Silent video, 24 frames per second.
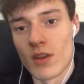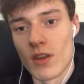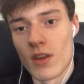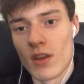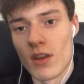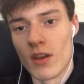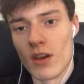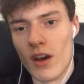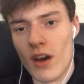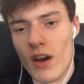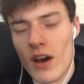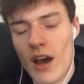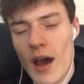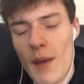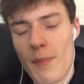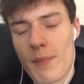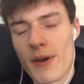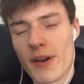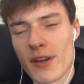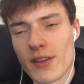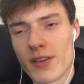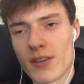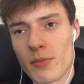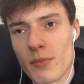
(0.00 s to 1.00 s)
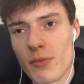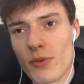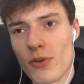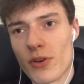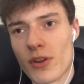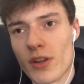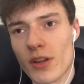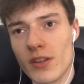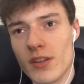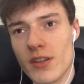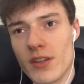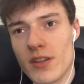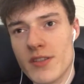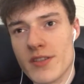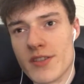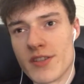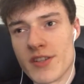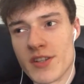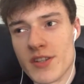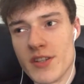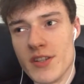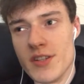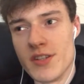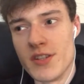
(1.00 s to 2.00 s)
Uh, I picked up Rocket League in
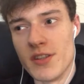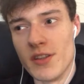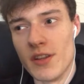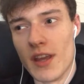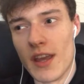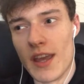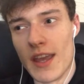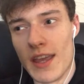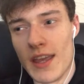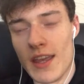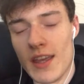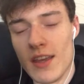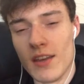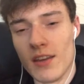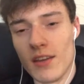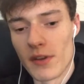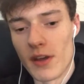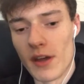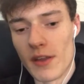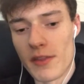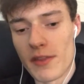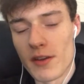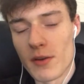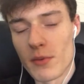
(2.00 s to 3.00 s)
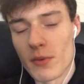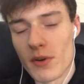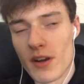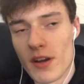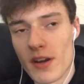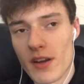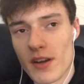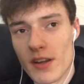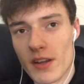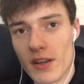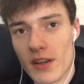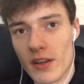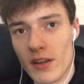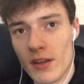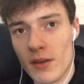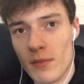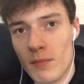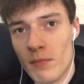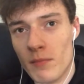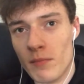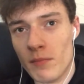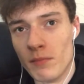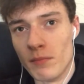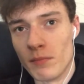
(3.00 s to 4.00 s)
season eight. I think when I hit
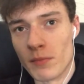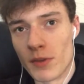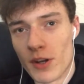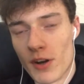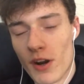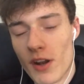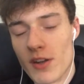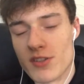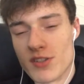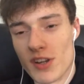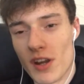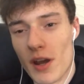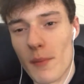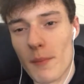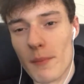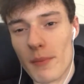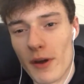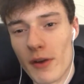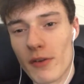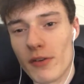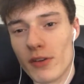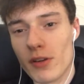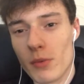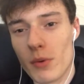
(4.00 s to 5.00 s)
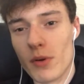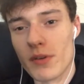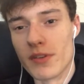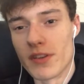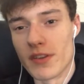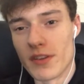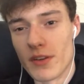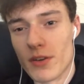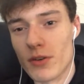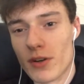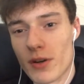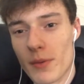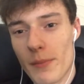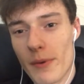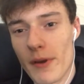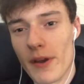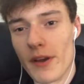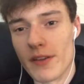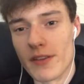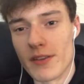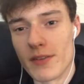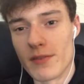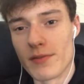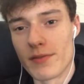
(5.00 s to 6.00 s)
um, Grand Champ, I really wanted to go
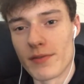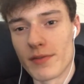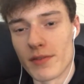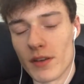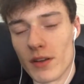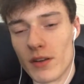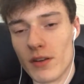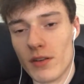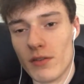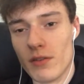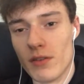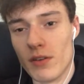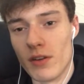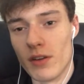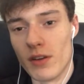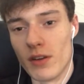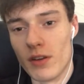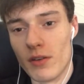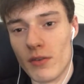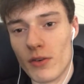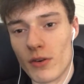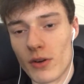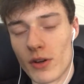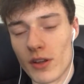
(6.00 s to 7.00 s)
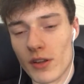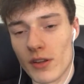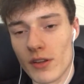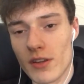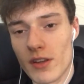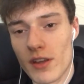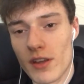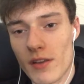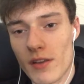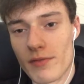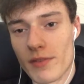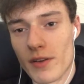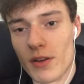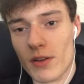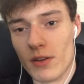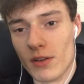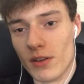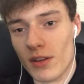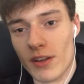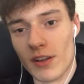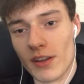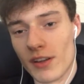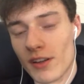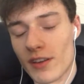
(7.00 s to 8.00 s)
competitive in uh, Rocket League.
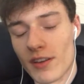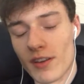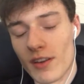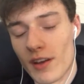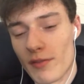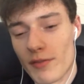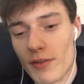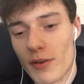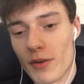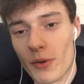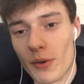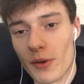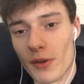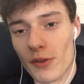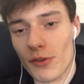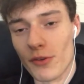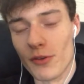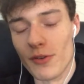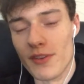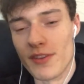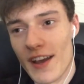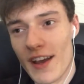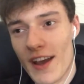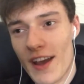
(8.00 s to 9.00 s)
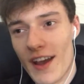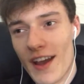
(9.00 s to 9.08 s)
felt like I felt quite good.